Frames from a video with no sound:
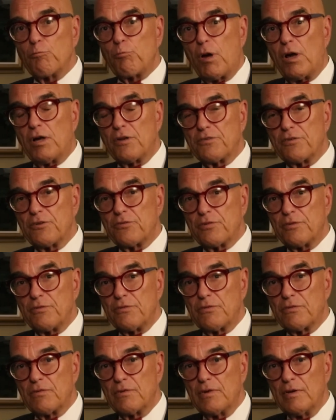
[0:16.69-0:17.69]

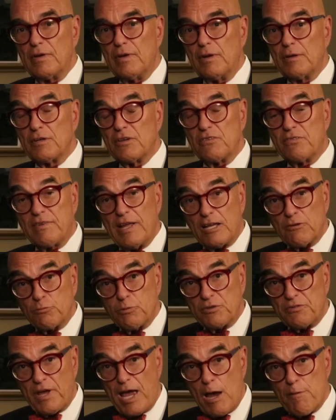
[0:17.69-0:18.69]
politicians? Because that's
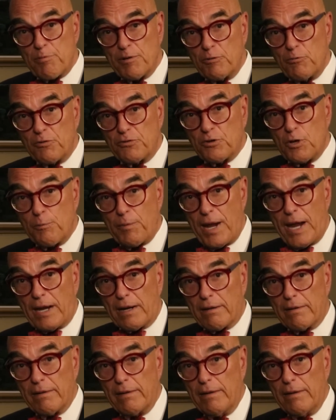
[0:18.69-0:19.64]
what's happening with Quebec.